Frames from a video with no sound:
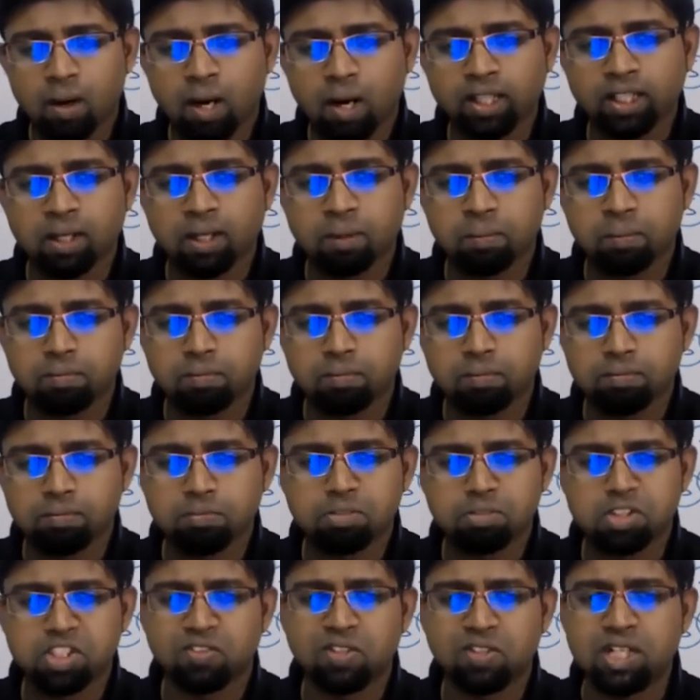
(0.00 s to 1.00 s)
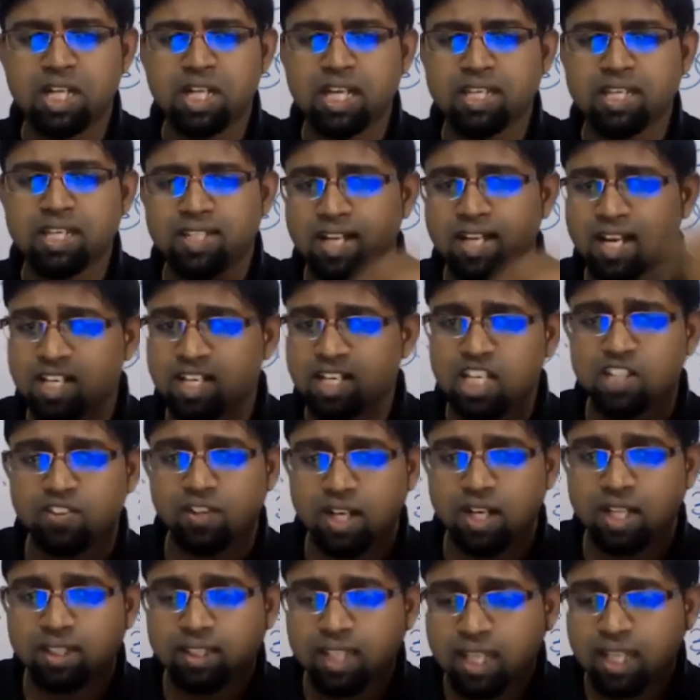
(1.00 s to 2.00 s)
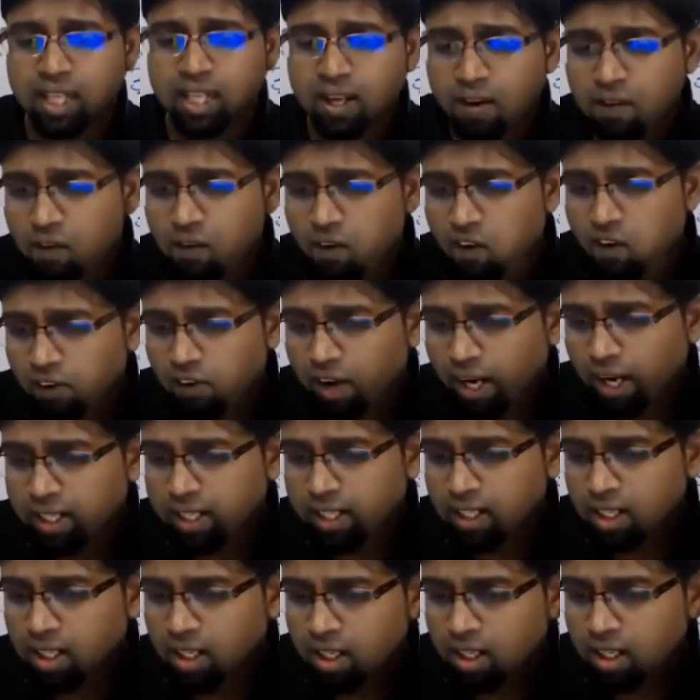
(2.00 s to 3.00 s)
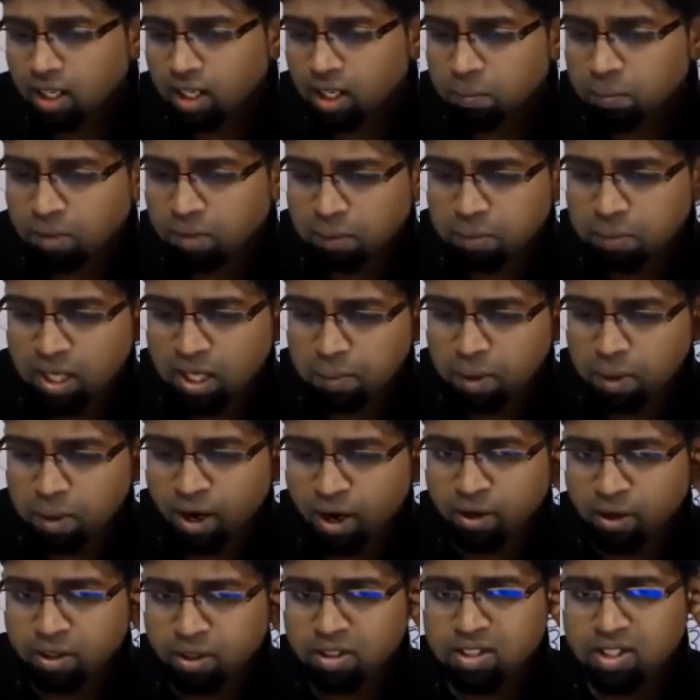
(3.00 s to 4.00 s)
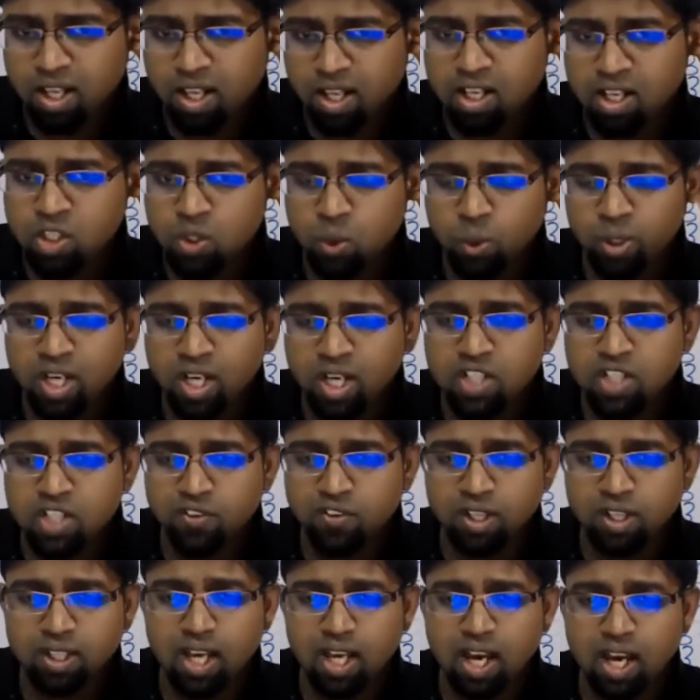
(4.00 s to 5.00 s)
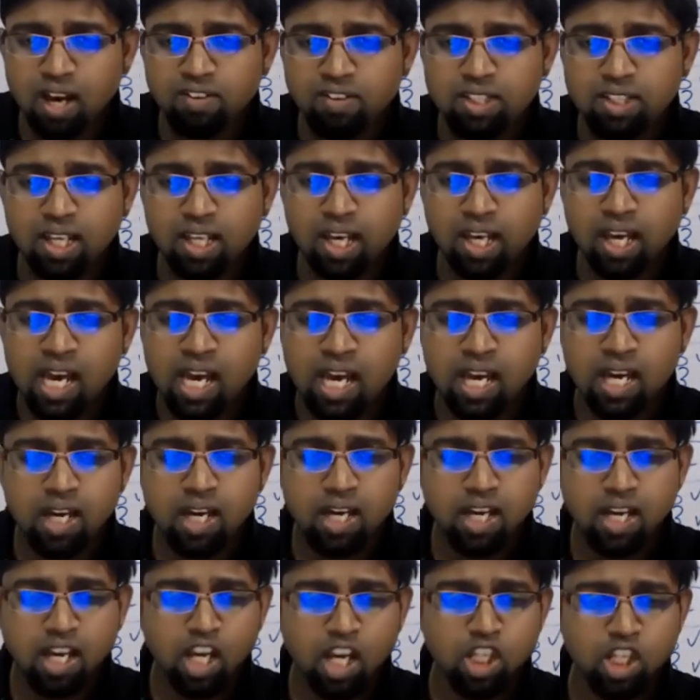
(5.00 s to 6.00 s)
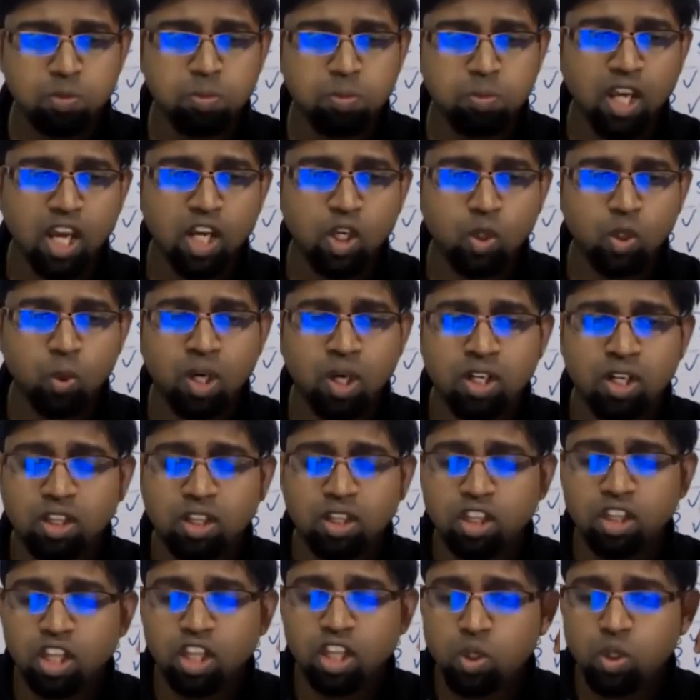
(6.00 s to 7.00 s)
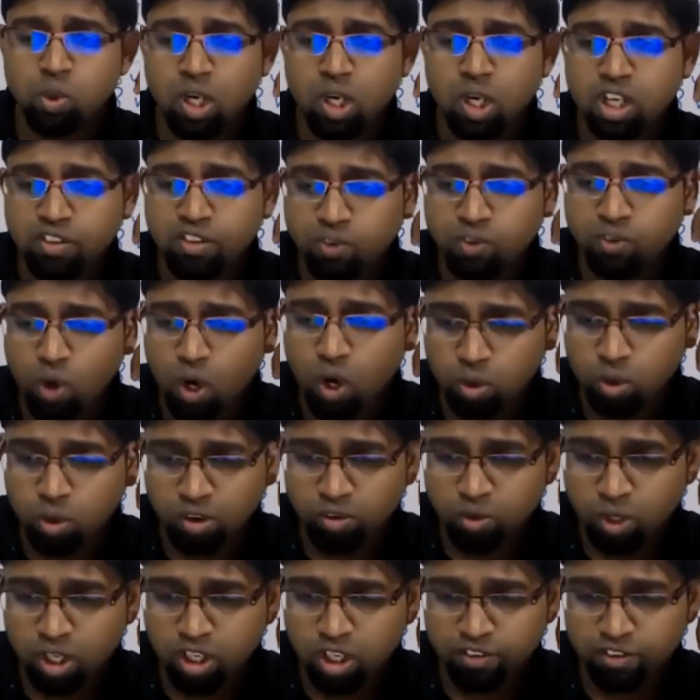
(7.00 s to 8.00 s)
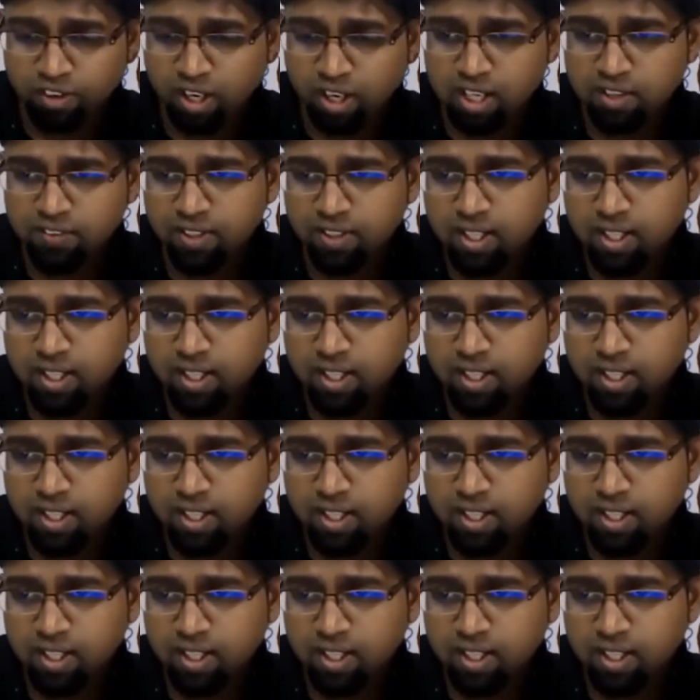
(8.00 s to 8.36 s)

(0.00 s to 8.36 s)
think 70s and 80s were nothing. Right? Maybe about 10 students were there with a SBA 23, 24 out of 25.